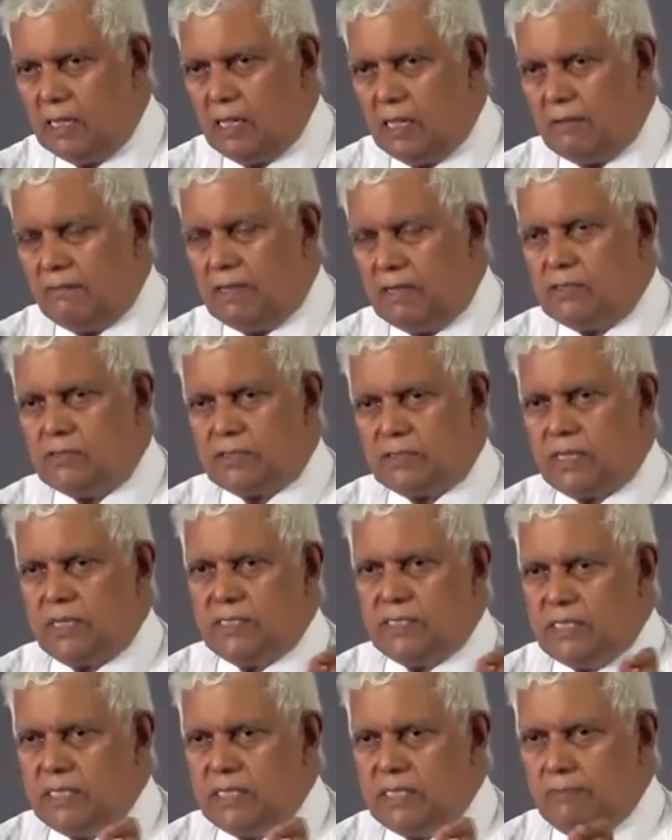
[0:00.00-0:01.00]
When you say
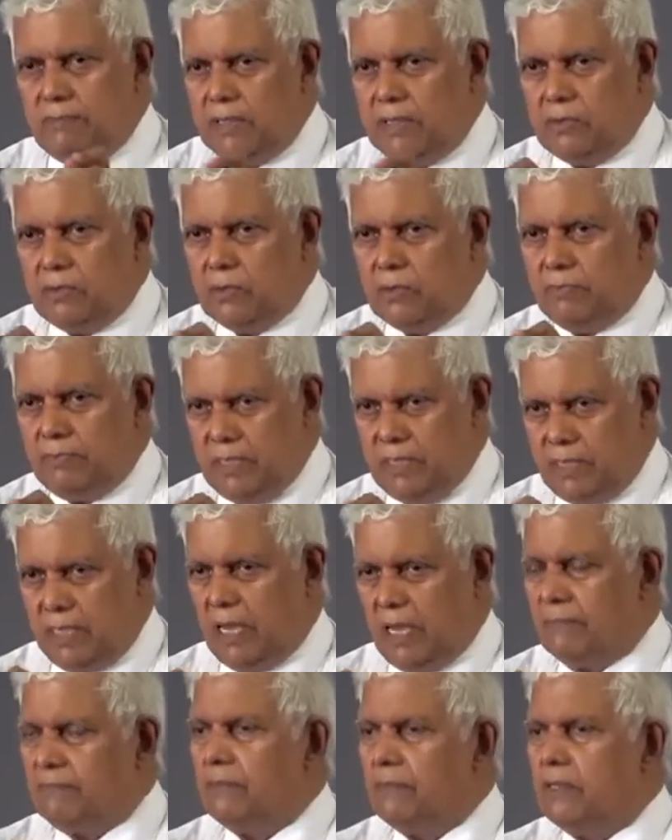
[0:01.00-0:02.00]
GBU, be
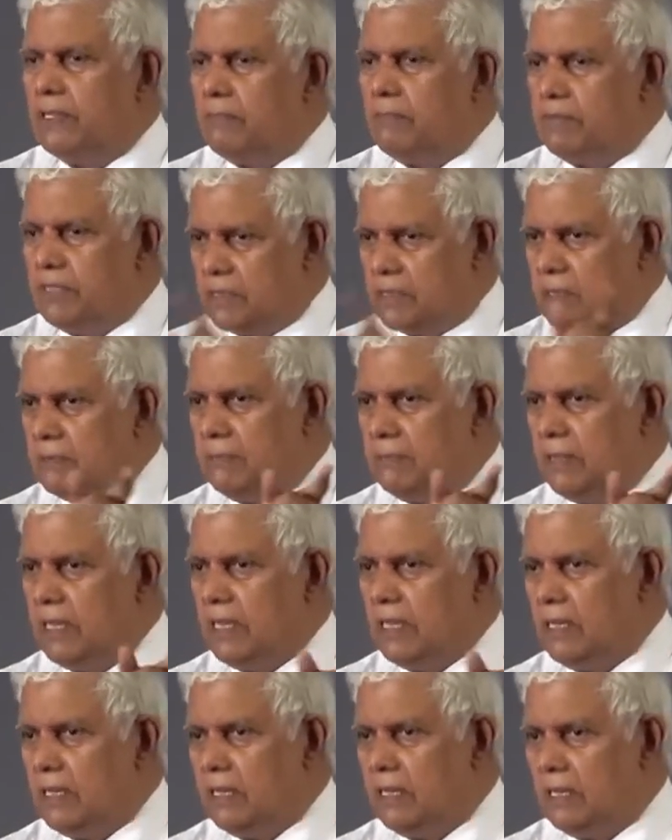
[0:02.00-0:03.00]
careful, the person
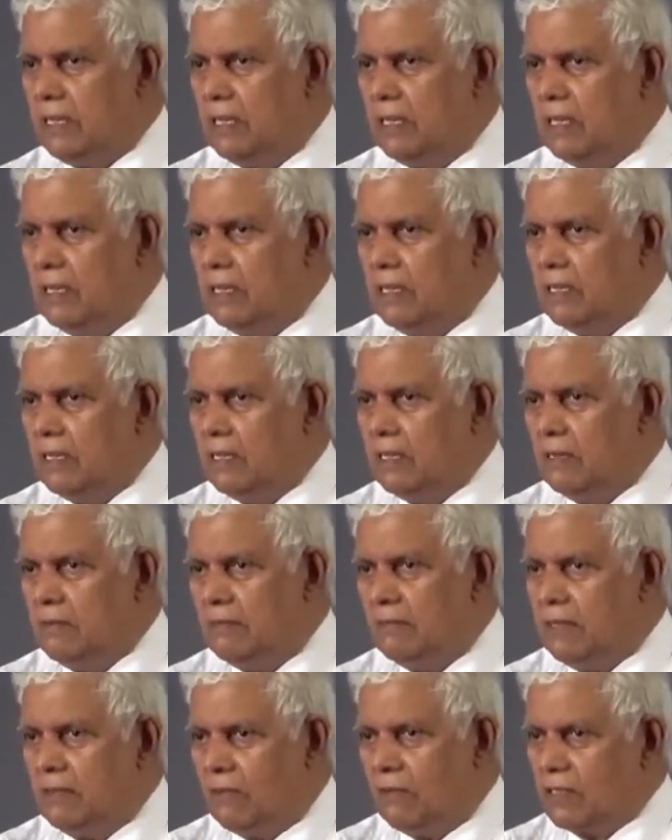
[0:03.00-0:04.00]
may,
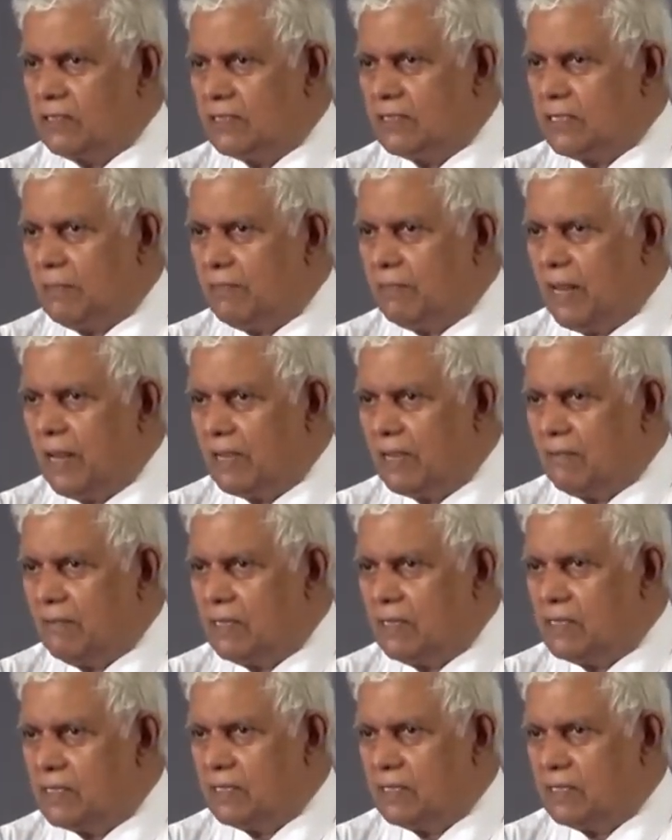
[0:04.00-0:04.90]
in WhatsApp language,